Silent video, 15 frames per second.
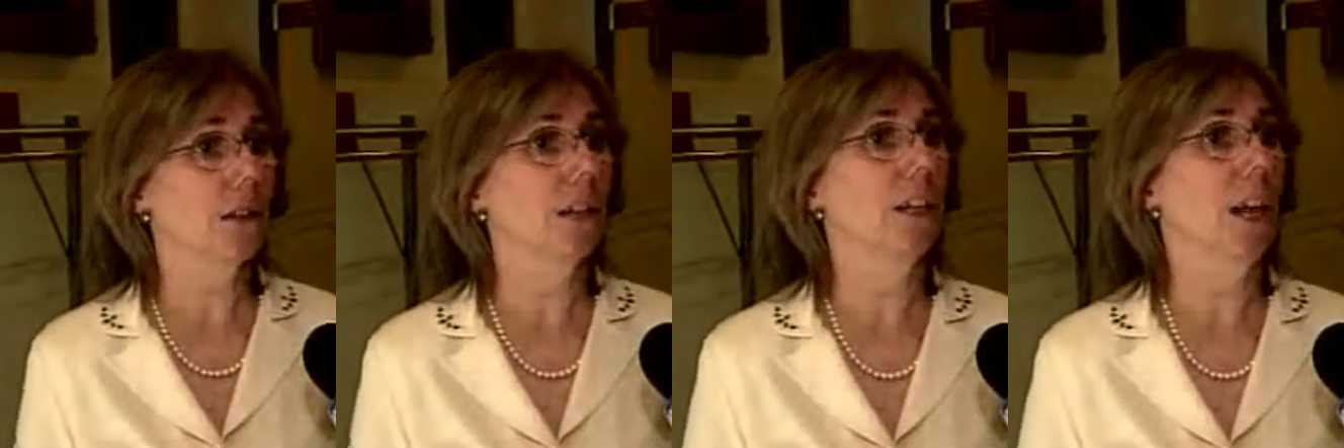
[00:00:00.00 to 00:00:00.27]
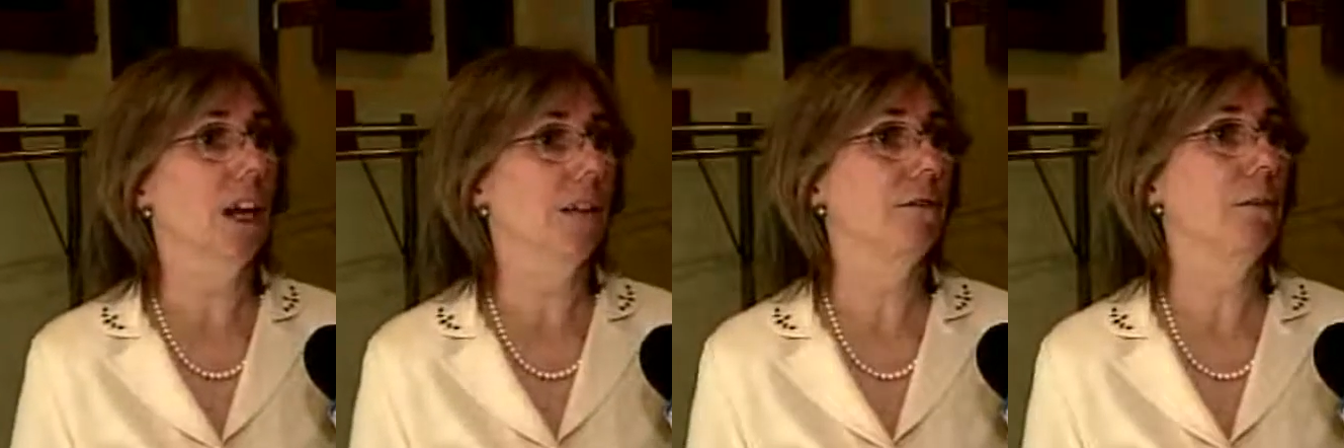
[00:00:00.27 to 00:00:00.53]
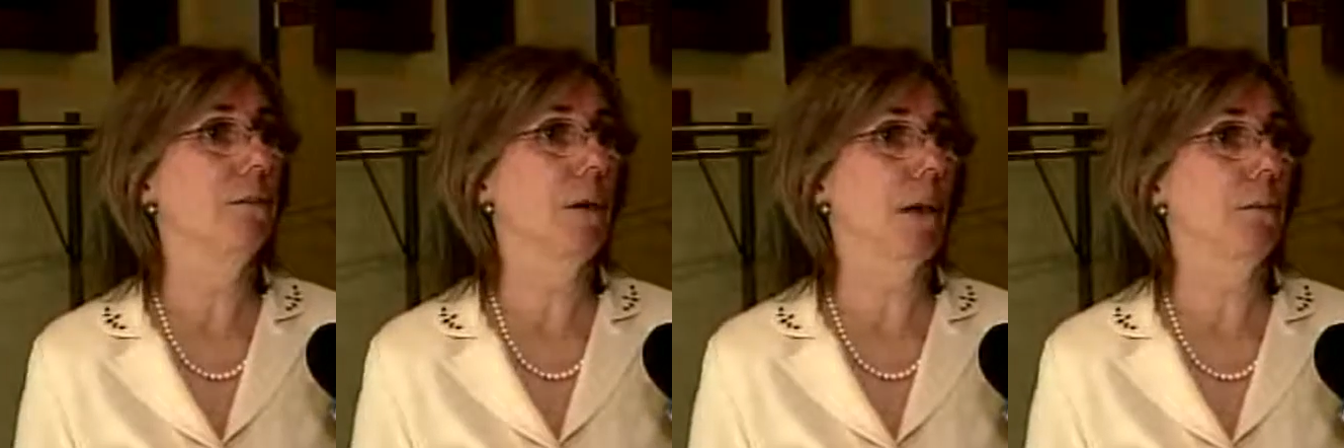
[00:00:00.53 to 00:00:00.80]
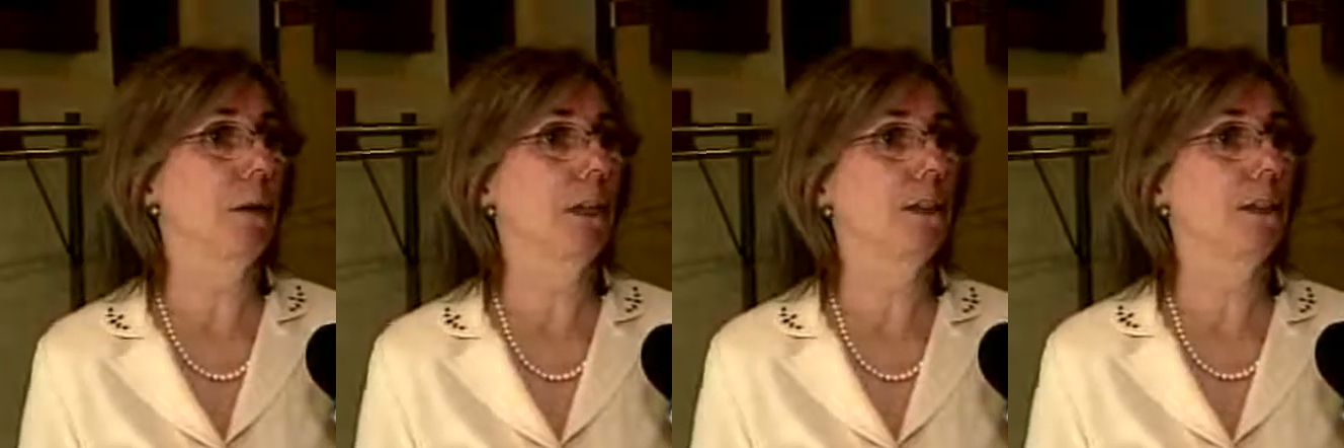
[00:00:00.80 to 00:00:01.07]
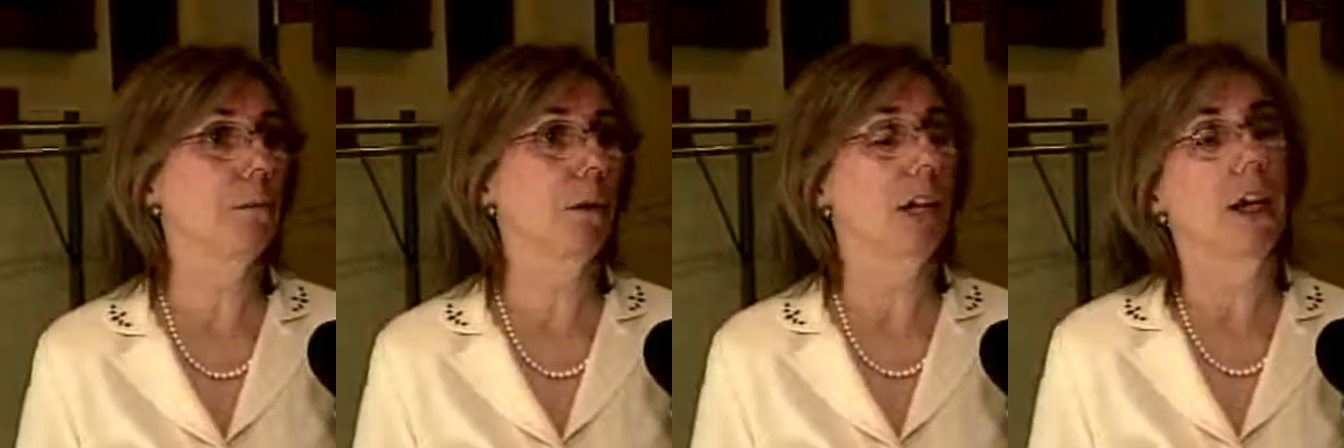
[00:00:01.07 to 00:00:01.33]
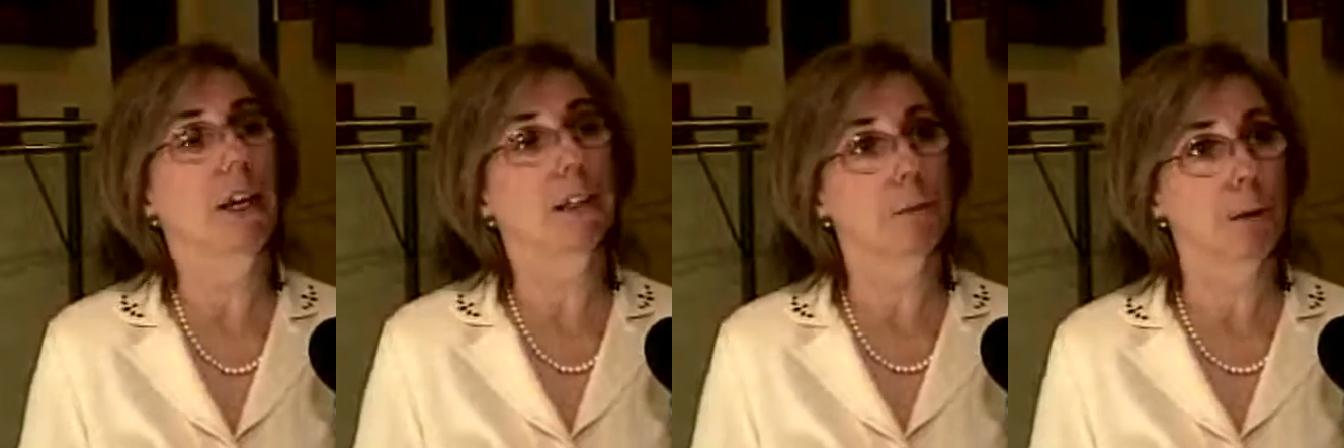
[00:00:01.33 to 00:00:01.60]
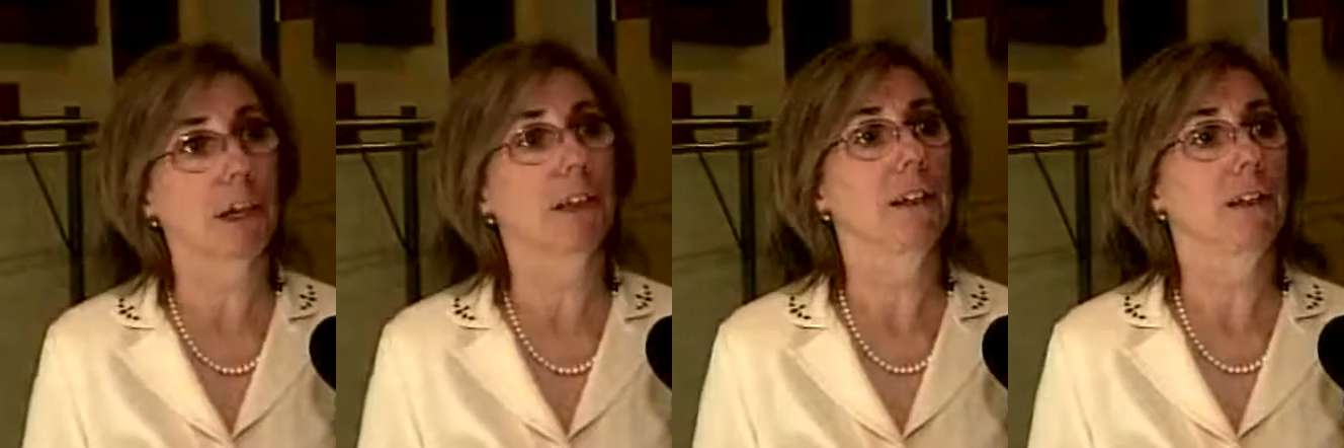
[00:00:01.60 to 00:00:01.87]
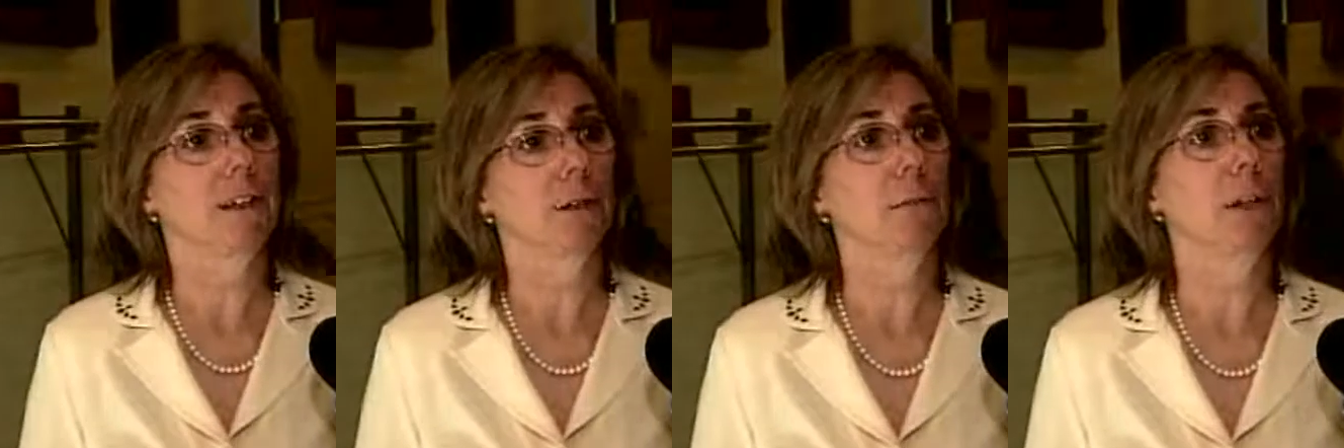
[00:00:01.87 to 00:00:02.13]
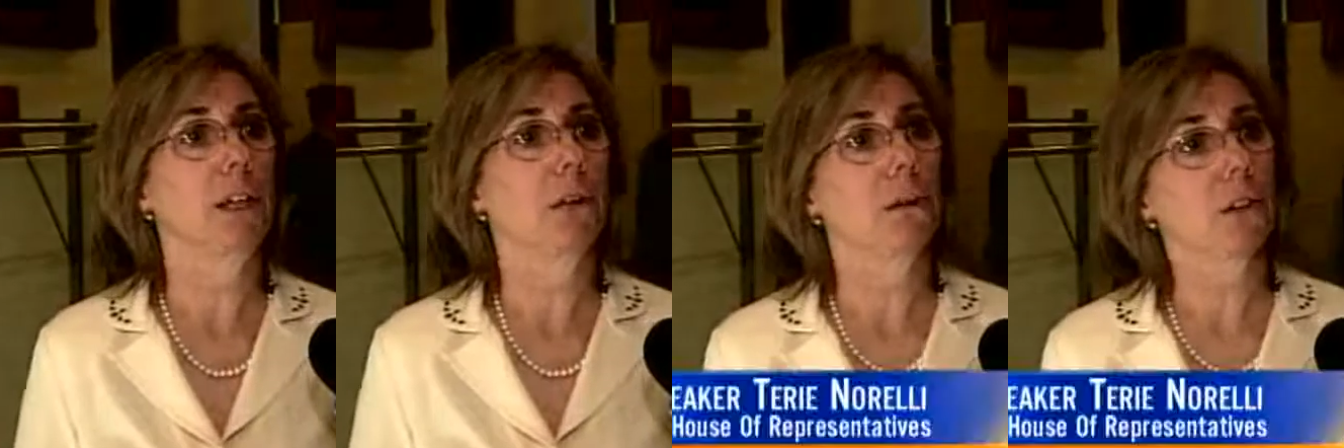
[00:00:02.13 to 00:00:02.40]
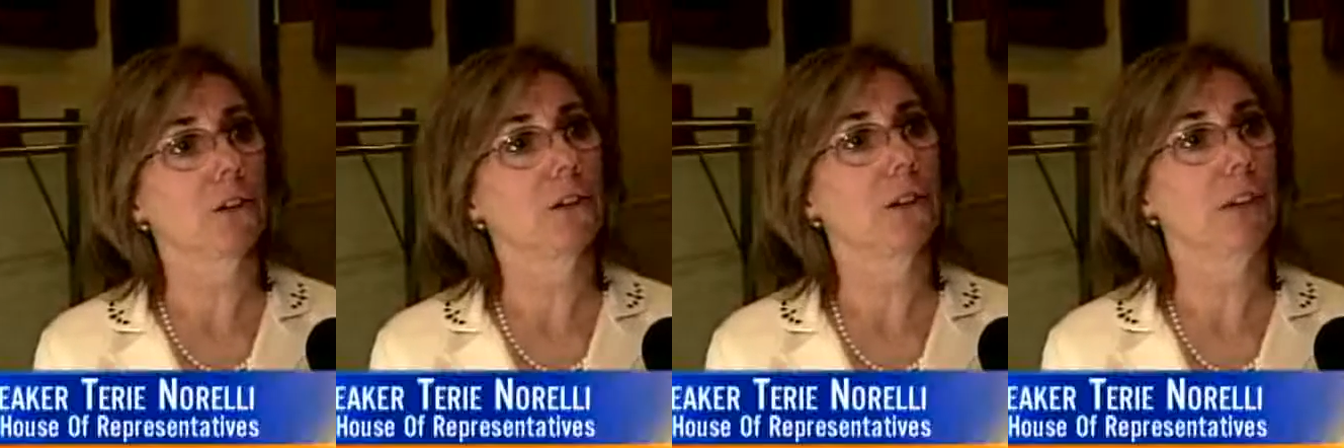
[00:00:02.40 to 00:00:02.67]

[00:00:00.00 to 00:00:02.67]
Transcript: are a lot of amendments, but I expect it to be cordial.